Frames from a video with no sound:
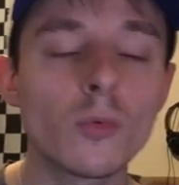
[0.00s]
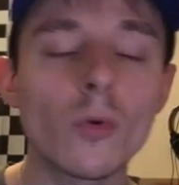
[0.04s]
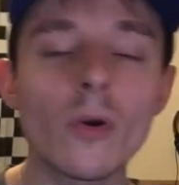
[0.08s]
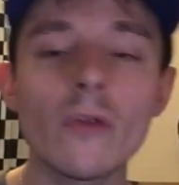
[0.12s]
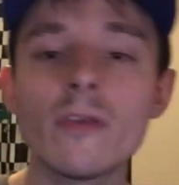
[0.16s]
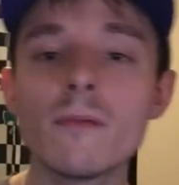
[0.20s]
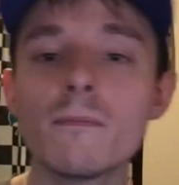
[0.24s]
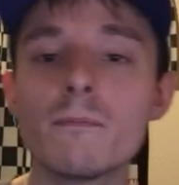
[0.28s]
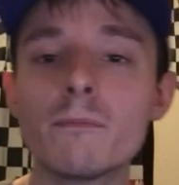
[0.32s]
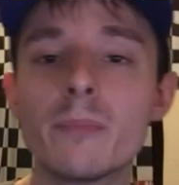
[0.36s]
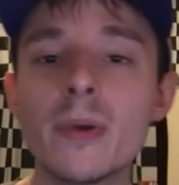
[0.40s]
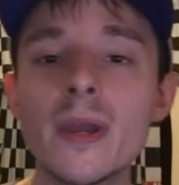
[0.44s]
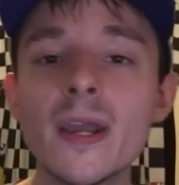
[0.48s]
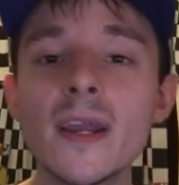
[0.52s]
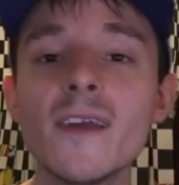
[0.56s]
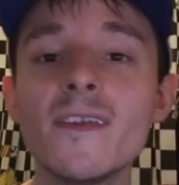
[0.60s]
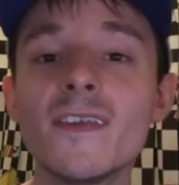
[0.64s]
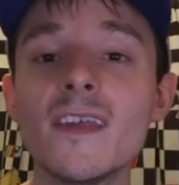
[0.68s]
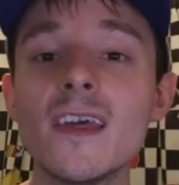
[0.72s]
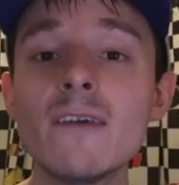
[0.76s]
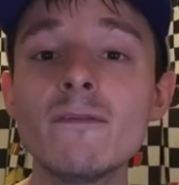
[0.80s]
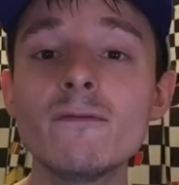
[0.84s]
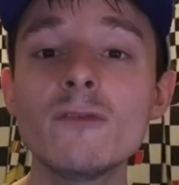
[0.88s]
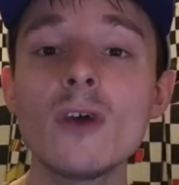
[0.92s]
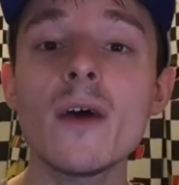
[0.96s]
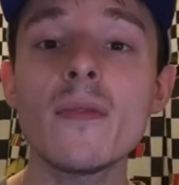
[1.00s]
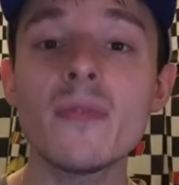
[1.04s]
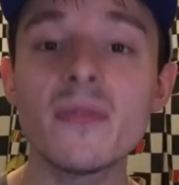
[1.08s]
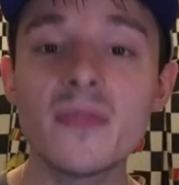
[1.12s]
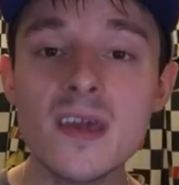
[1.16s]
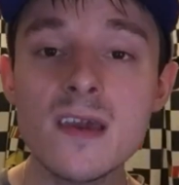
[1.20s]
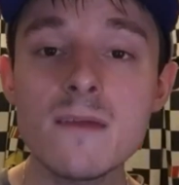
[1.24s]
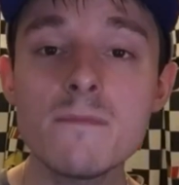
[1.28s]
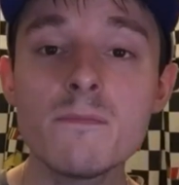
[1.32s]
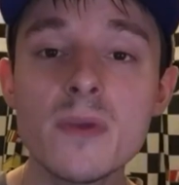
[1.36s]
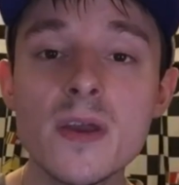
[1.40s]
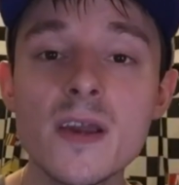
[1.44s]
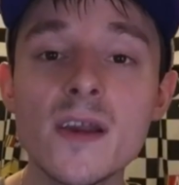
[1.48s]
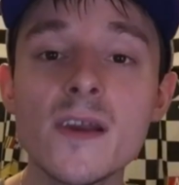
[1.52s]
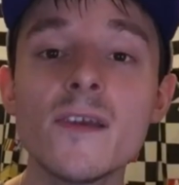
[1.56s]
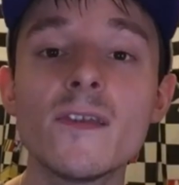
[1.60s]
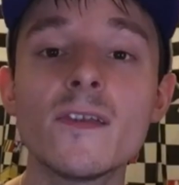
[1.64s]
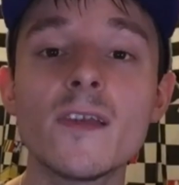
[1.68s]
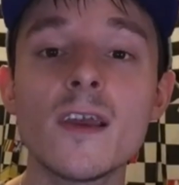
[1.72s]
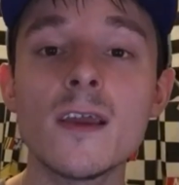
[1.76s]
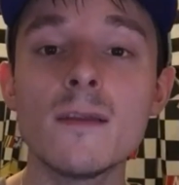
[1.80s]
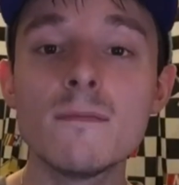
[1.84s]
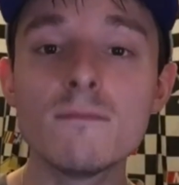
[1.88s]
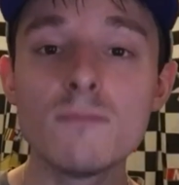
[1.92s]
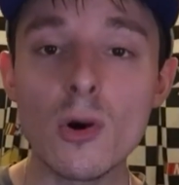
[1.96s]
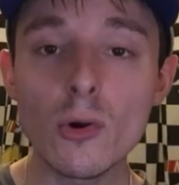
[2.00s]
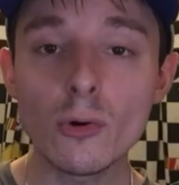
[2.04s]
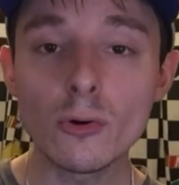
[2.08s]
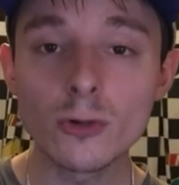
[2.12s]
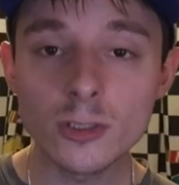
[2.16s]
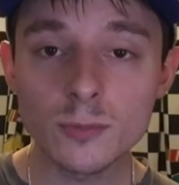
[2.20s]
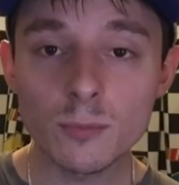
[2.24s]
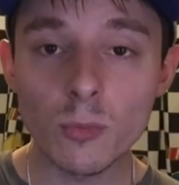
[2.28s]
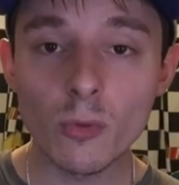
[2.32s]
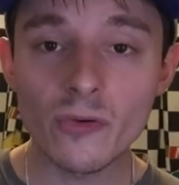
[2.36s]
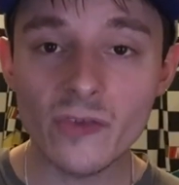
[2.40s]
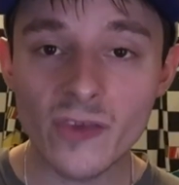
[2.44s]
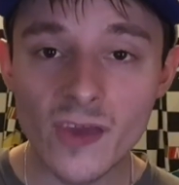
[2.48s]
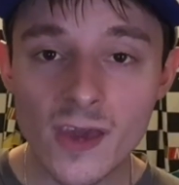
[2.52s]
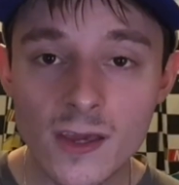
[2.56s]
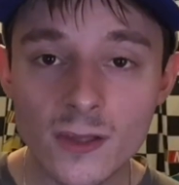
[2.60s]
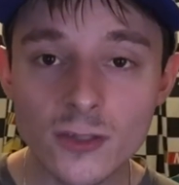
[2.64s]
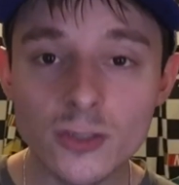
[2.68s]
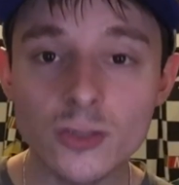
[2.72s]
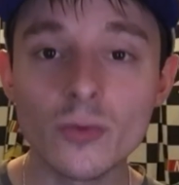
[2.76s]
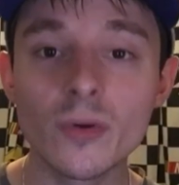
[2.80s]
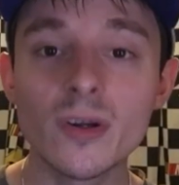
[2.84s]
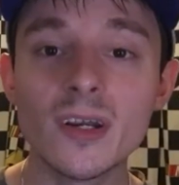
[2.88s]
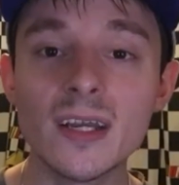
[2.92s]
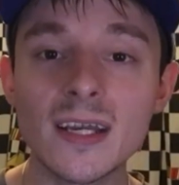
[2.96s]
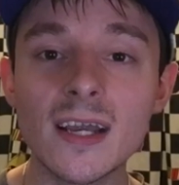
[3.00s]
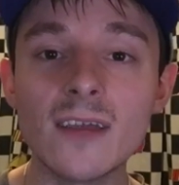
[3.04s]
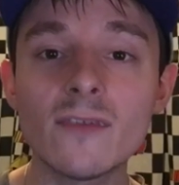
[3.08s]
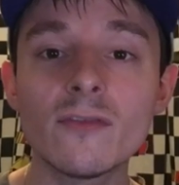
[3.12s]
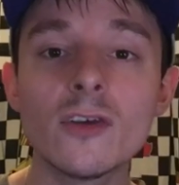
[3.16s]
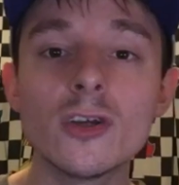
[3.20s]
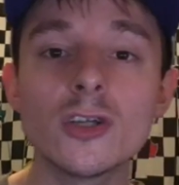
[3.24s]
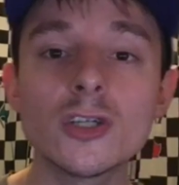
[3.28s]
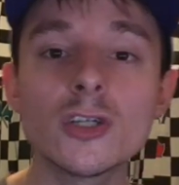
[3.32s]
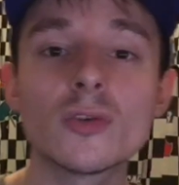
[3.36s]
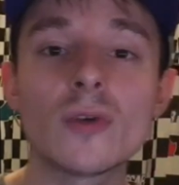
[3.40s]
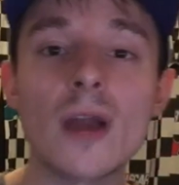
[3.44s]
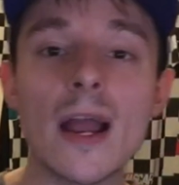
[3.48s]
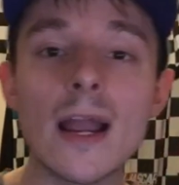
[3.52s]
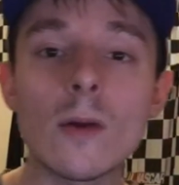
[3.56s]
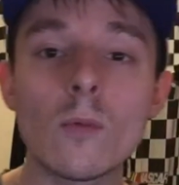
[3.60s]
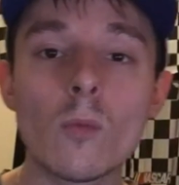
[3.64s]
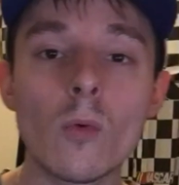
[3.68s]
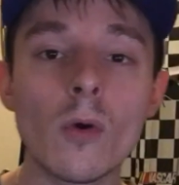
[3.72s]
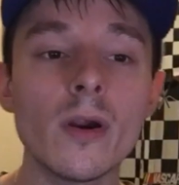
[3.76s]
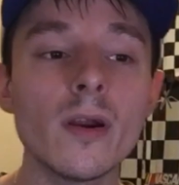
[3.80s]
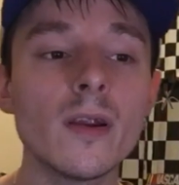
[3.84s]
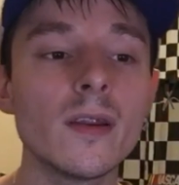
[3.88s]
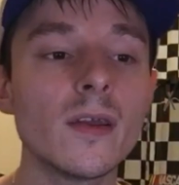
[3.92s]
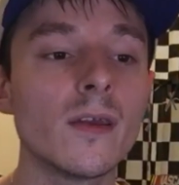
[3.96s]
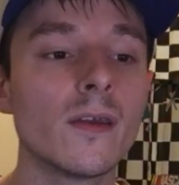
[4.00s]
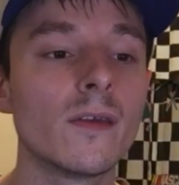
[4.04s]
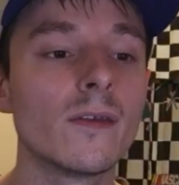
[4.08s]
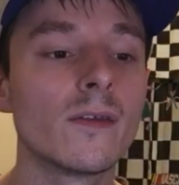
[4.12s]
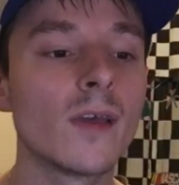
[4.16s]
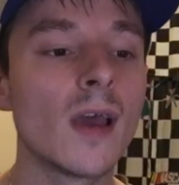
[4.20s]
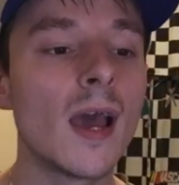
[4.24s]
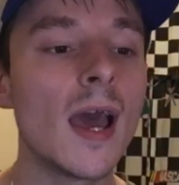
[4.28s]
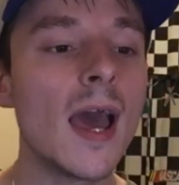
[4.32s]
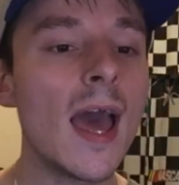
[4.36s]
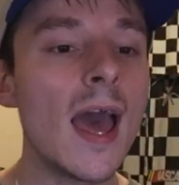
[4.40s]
One of the biggest, if not the biggest, in motorsports history to get this track where it is.